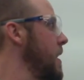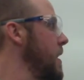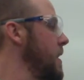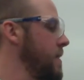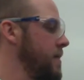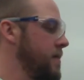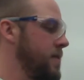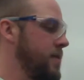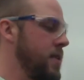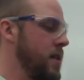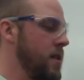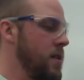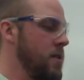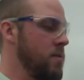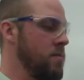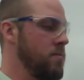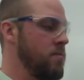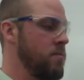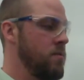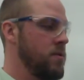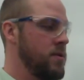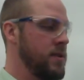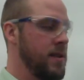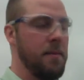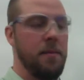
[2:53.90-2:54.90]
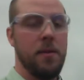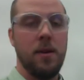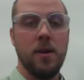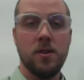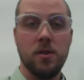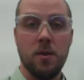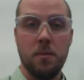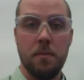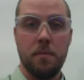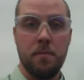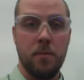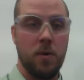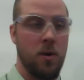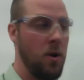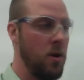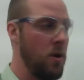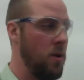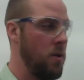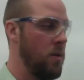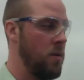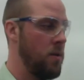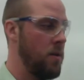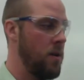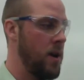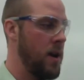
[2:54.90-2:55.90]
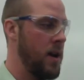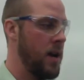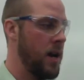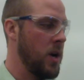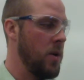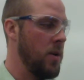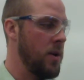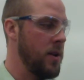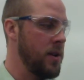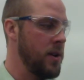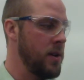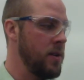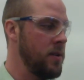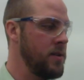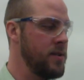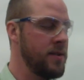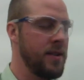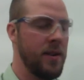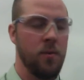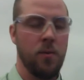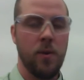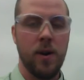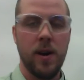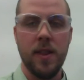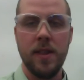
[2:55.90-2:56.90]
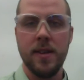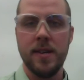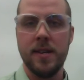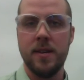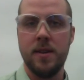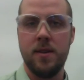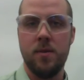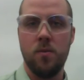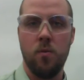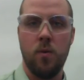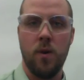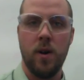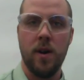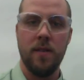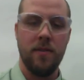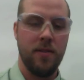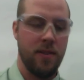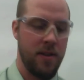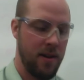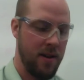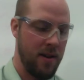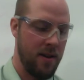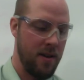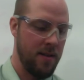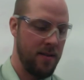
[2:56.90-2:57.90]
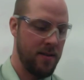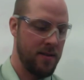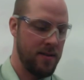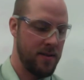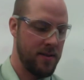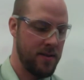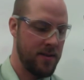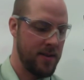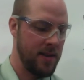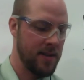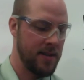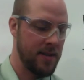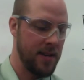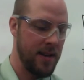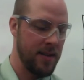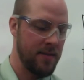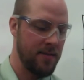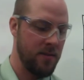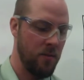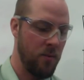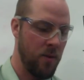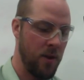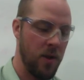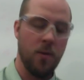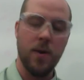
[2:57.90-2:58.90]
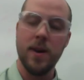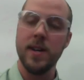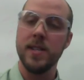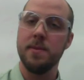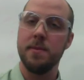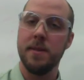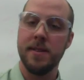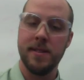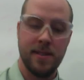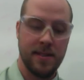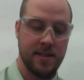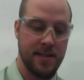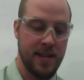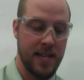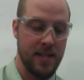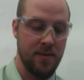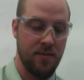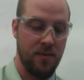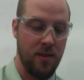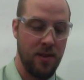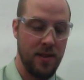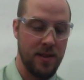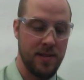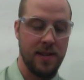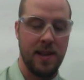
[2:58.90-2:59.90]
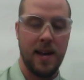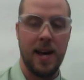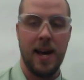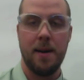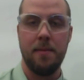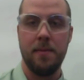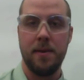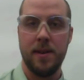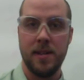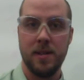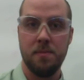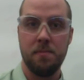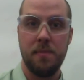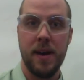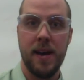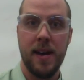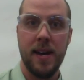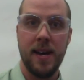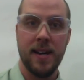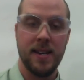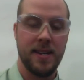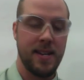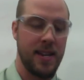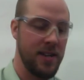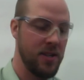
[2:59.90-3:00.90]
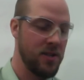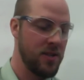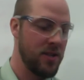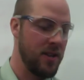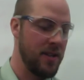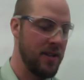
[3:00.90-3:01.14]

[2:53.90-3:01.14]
So some of those will go unused. And one of the ways to be successful in this lab is paying attention to